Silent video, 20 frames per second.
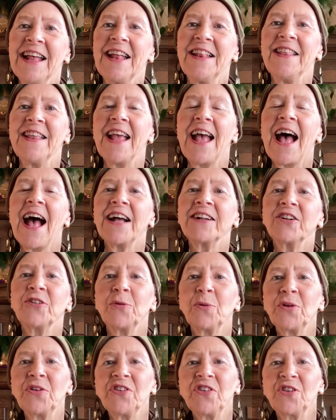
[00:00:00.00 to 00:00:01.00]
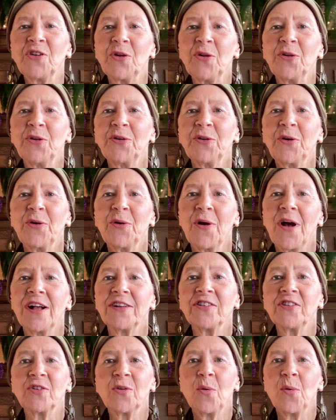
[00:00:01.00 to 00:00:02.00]
The actual solar
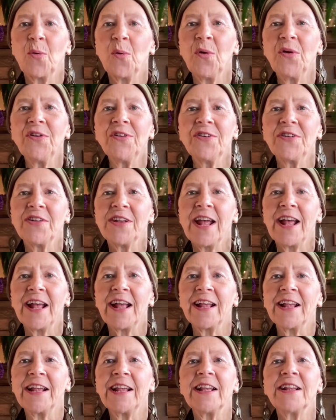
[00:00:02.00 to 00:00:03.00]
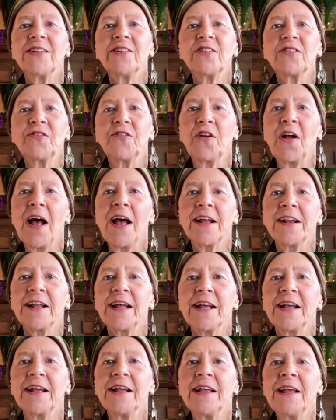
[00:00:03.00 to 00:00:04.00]
cross quarter day is
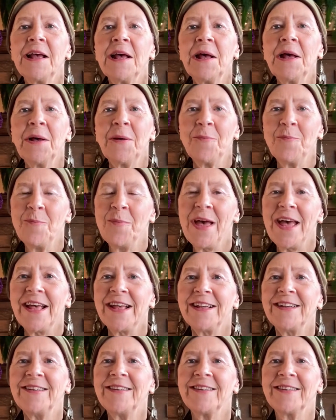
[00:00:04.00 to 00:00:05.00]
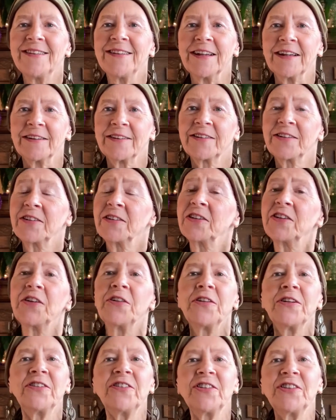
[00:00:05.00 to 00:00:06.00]
Friday, May 6th, so
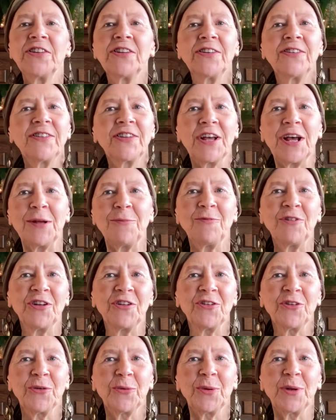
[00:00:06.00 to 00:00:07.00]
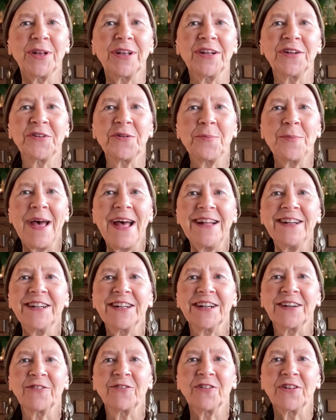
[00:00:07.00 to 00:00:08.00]
there's still time to do a little
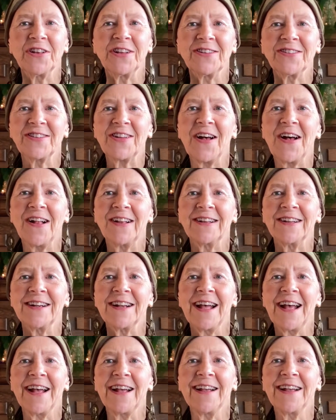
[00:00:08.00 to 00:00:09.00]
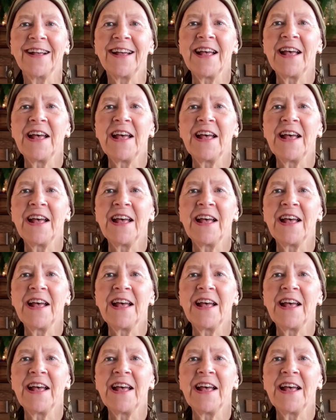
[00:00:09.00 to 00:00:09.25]
magic for this holiday.